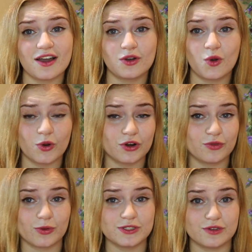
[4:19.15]
Court
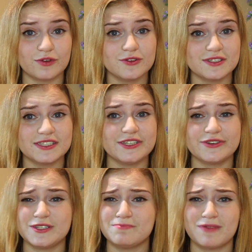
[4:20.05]
of Thorns and Roses
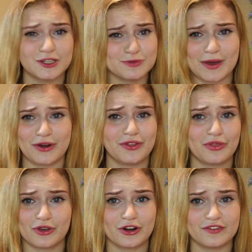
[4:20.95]
series much better
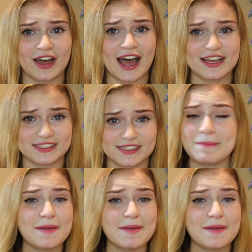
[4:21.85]
than Throne of Glass.